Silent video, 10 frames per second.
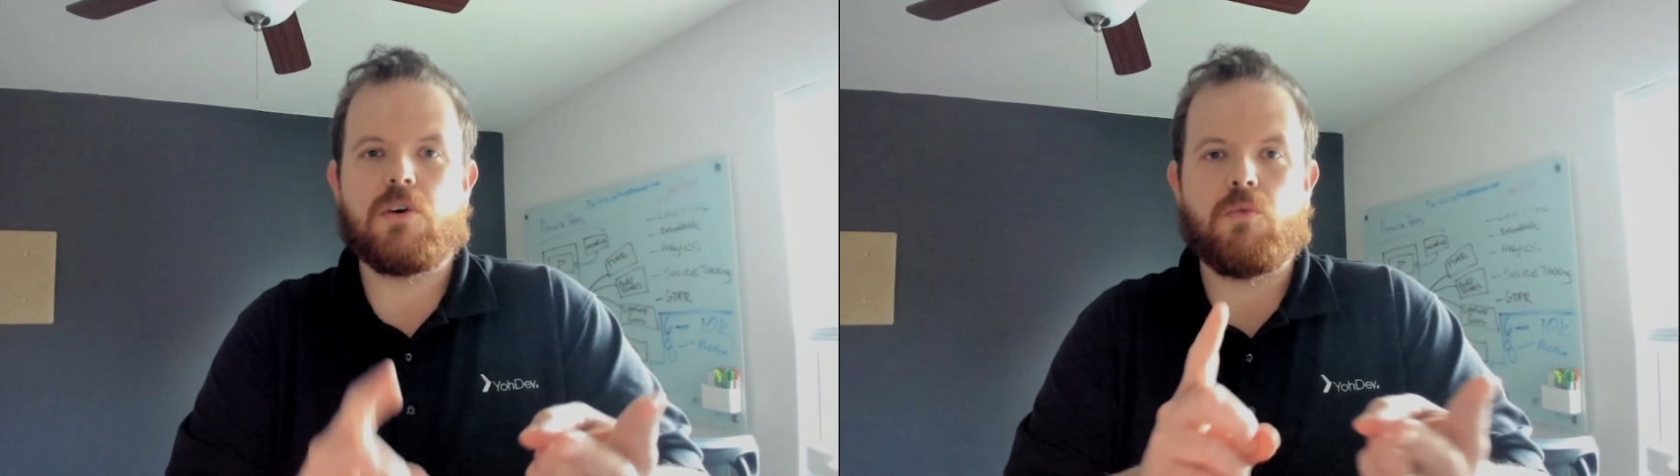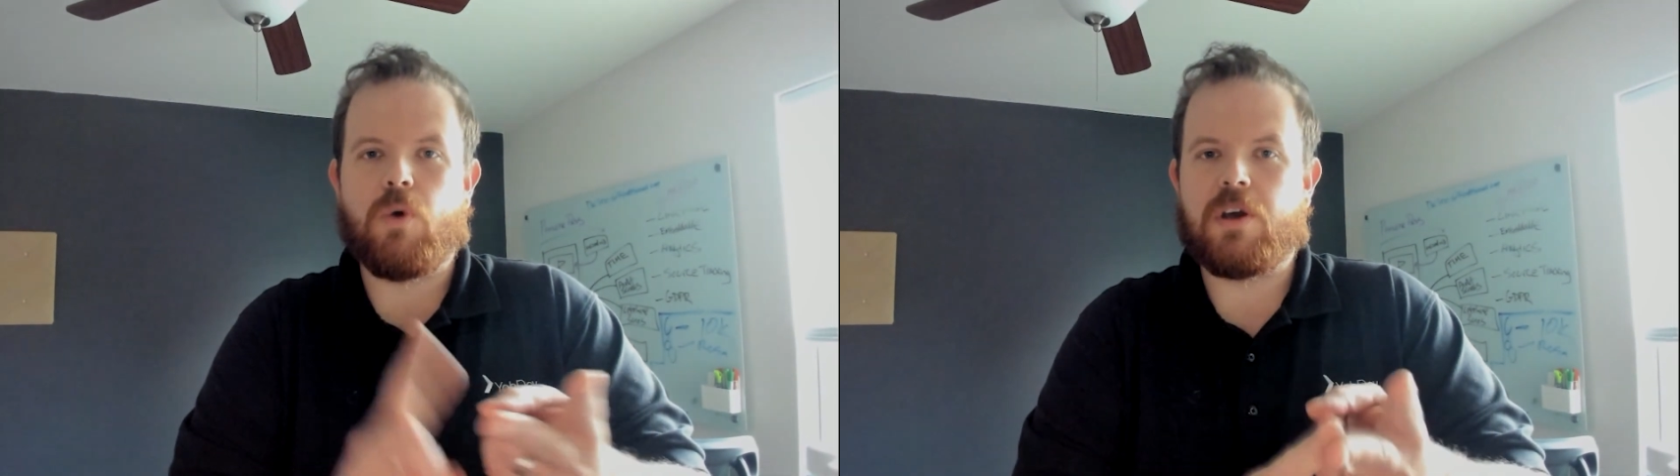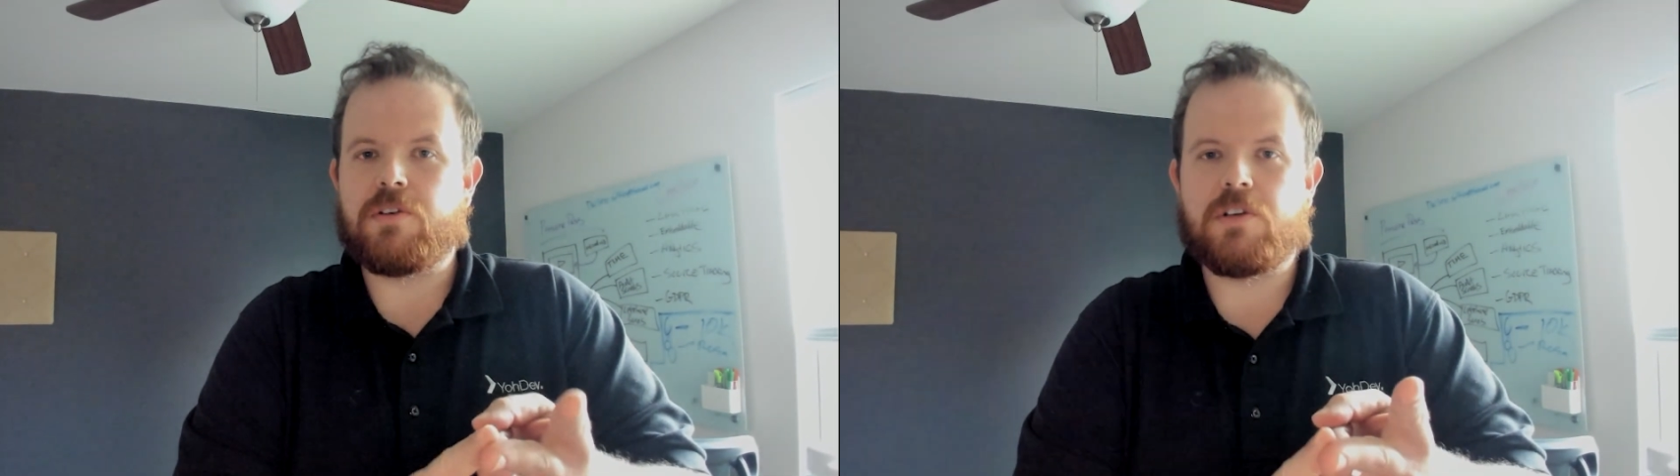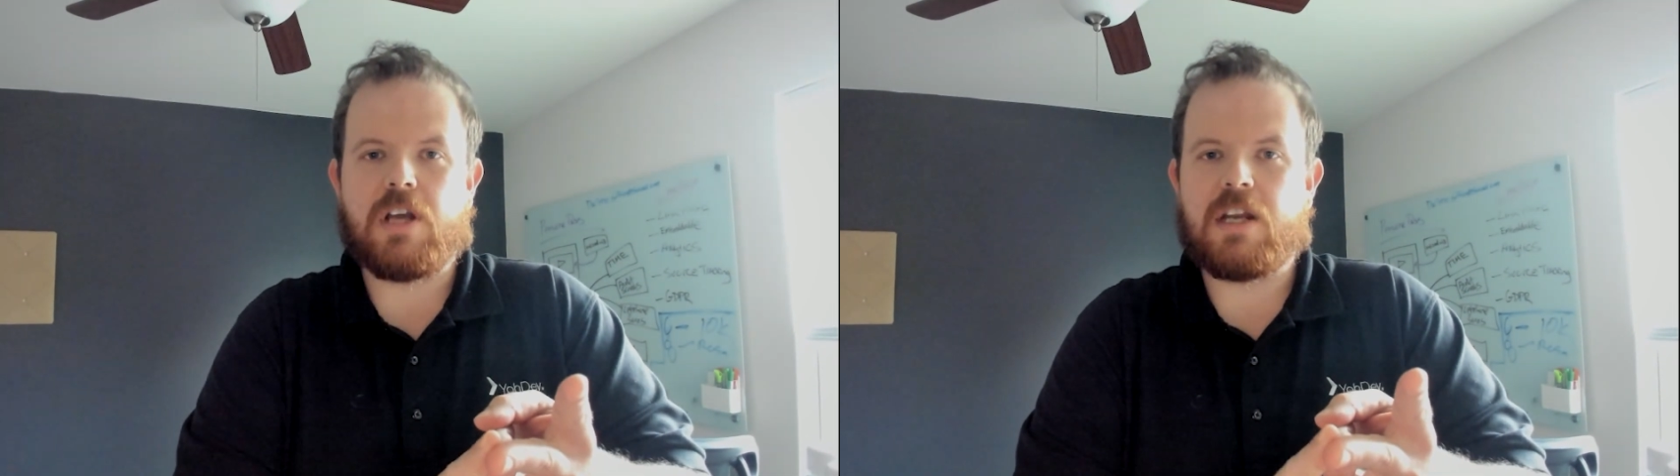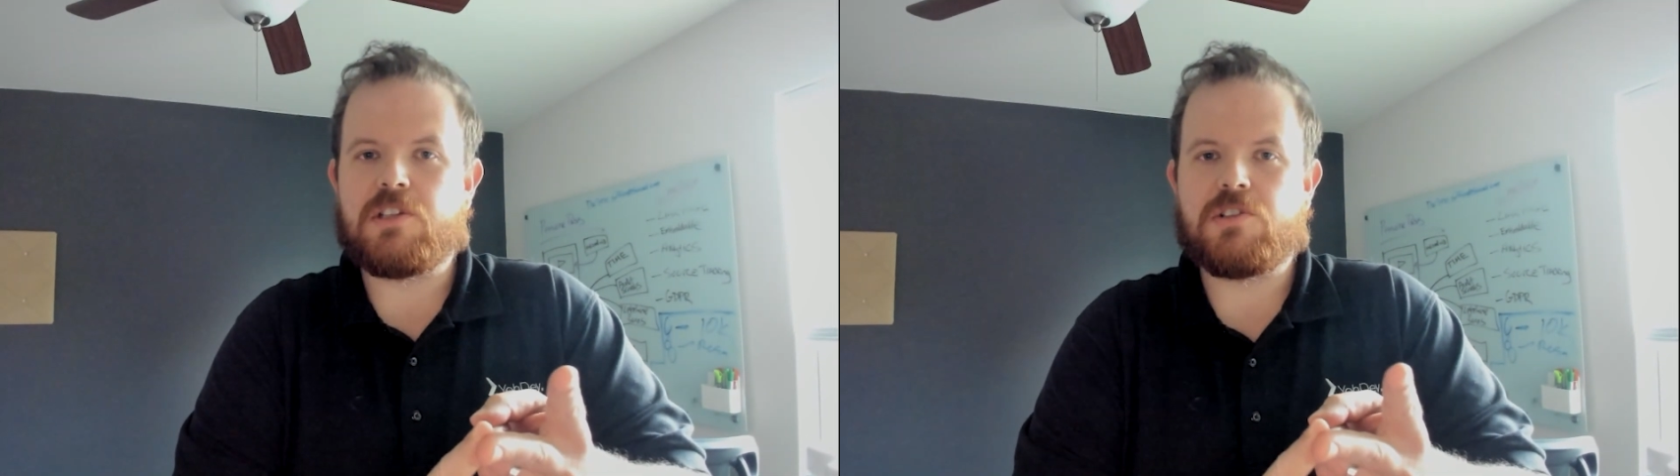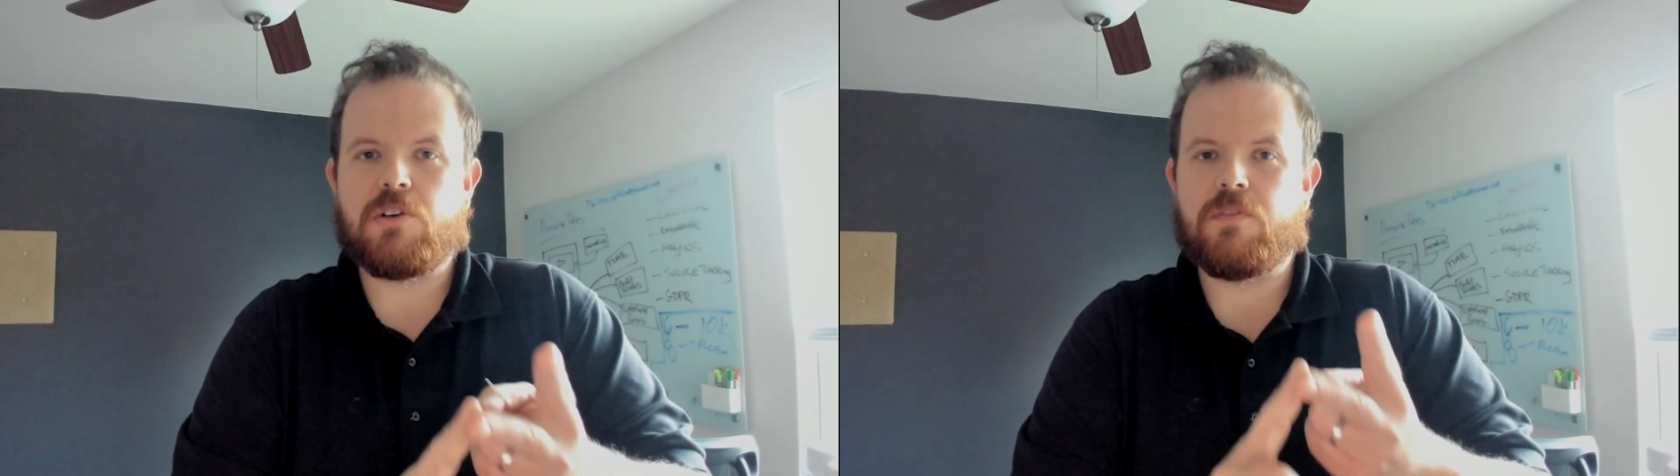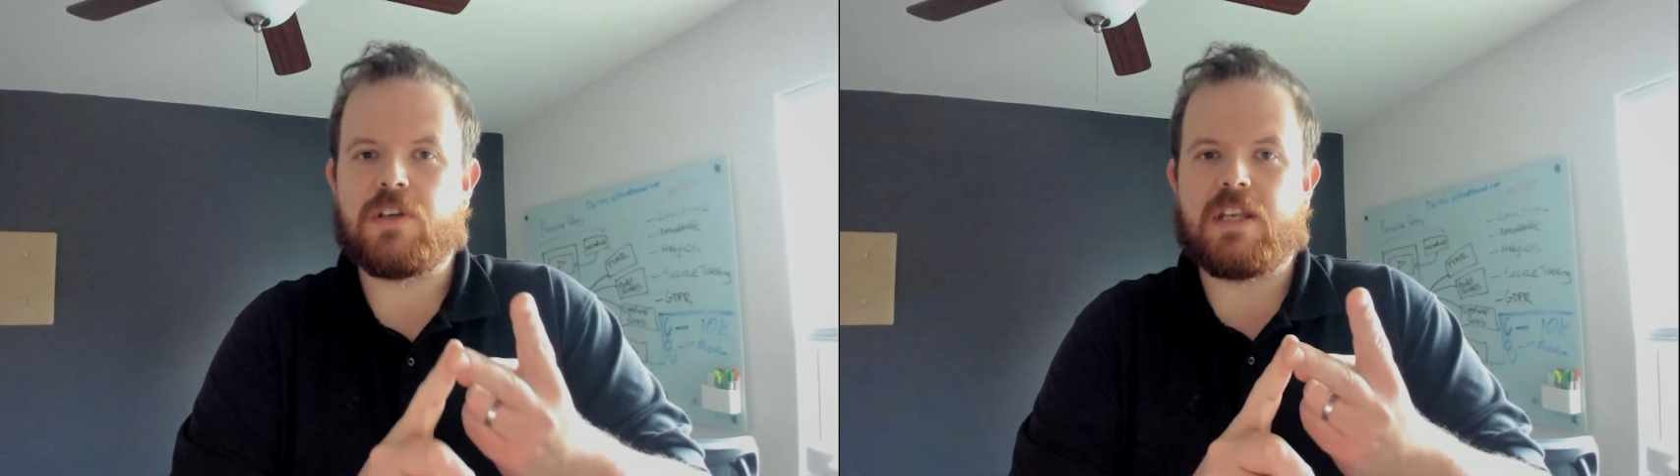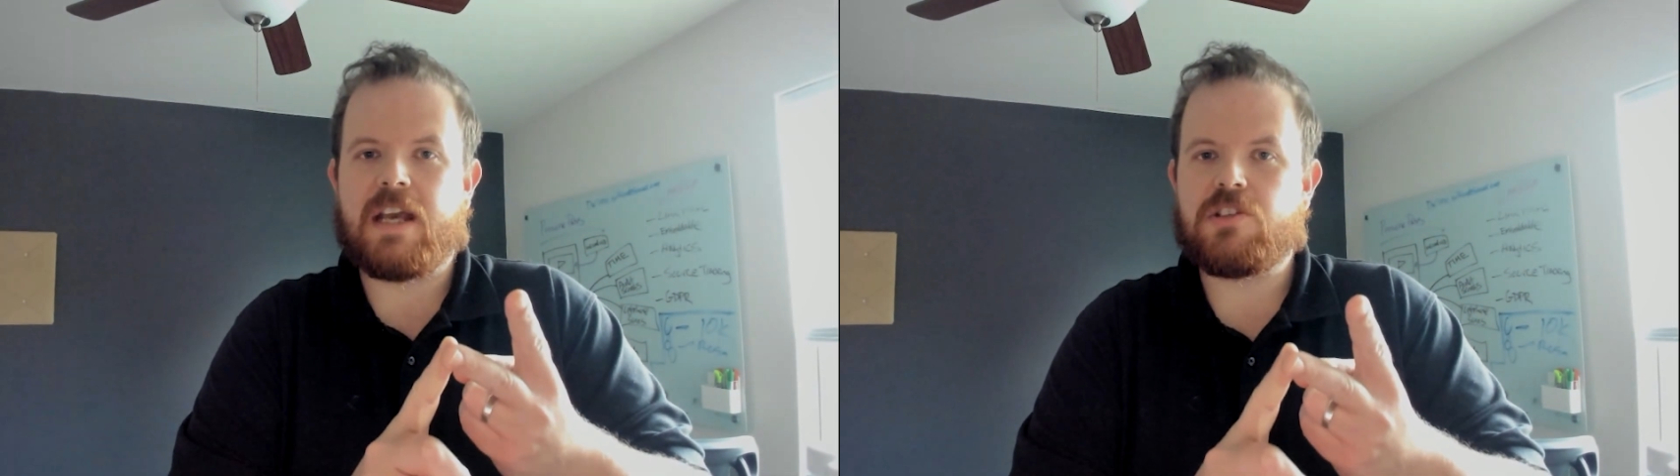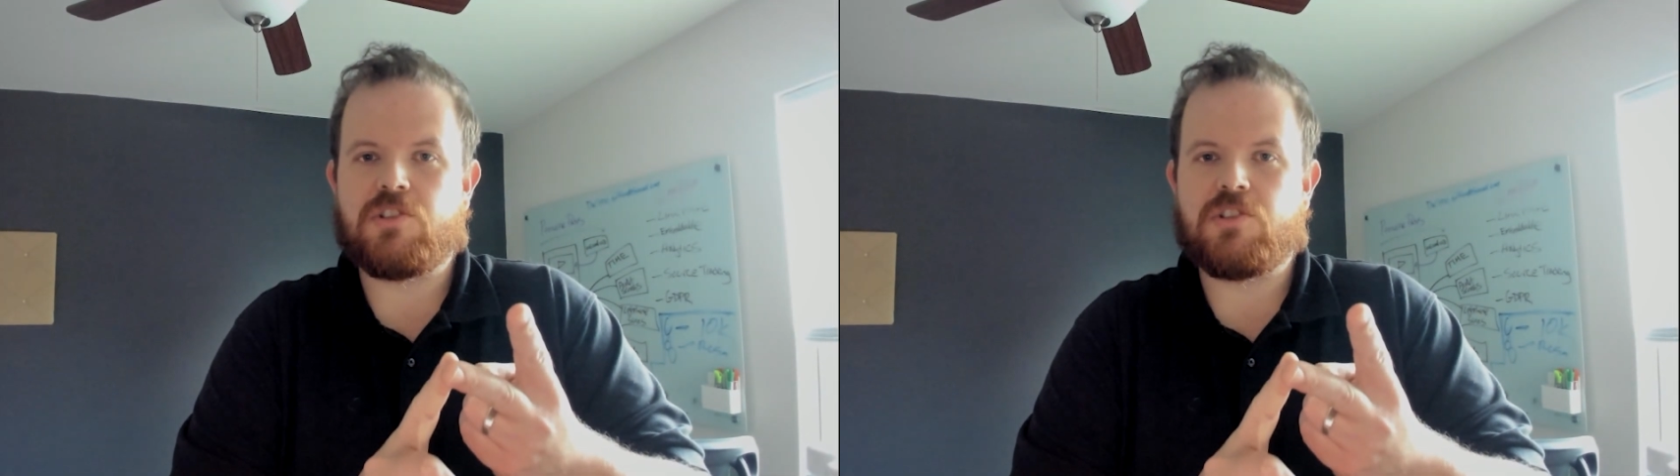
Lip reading: whether or not it's serving next